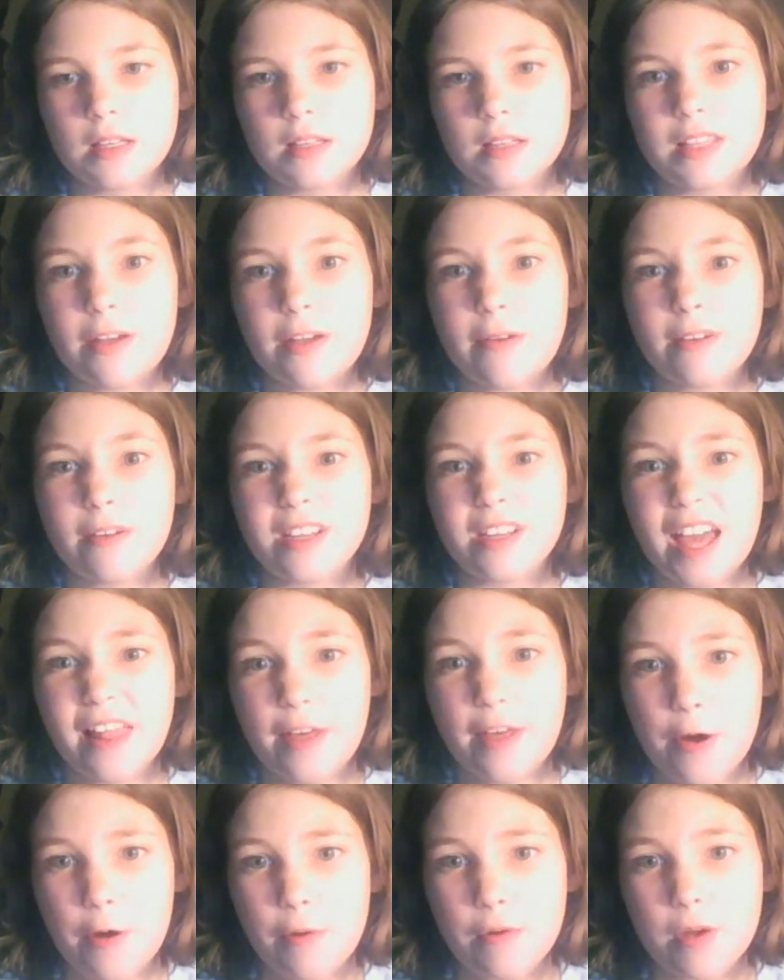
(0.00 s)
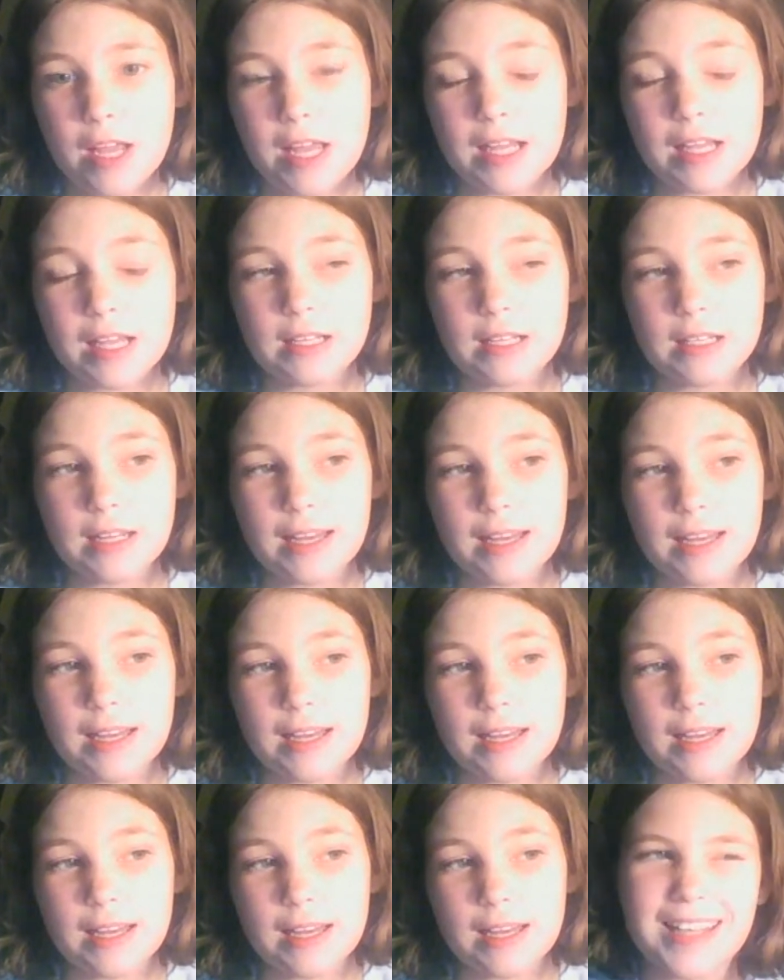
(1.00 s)
They were yellow, and I
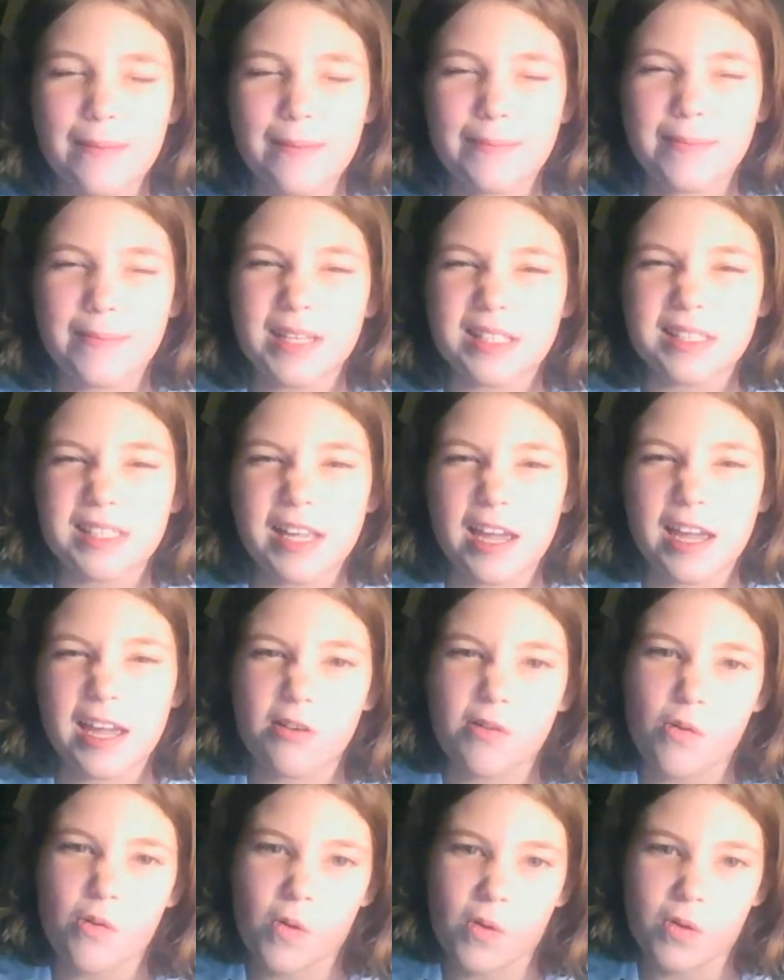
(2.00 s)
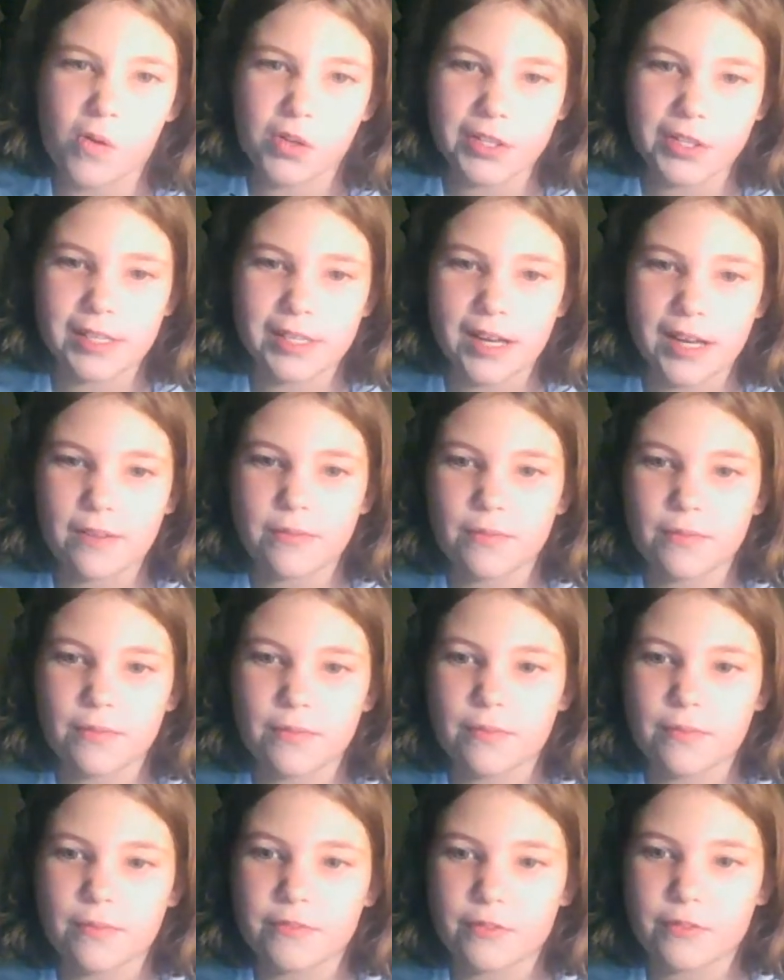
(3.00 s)
think that means they're old, not
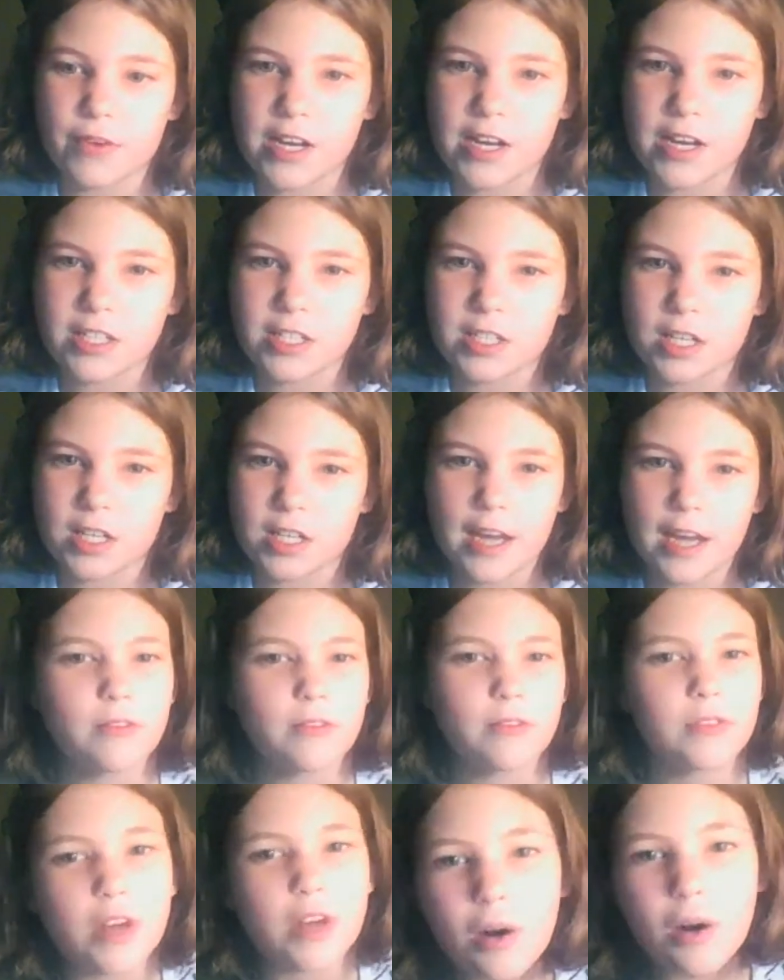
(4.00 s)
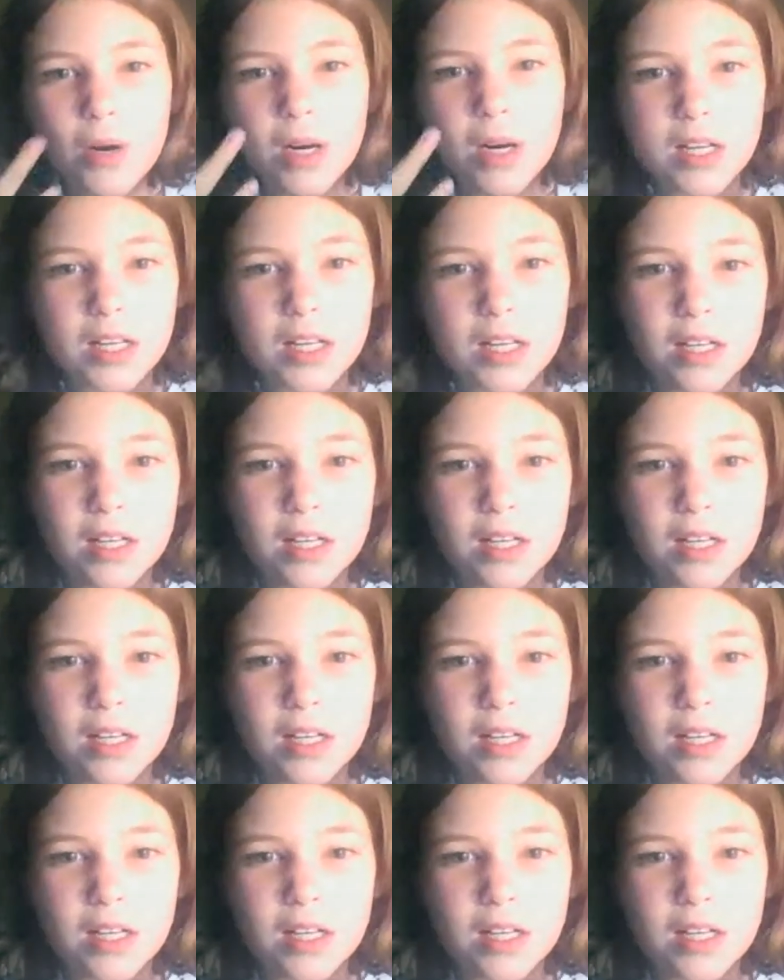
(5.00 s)
fresh. I don't know.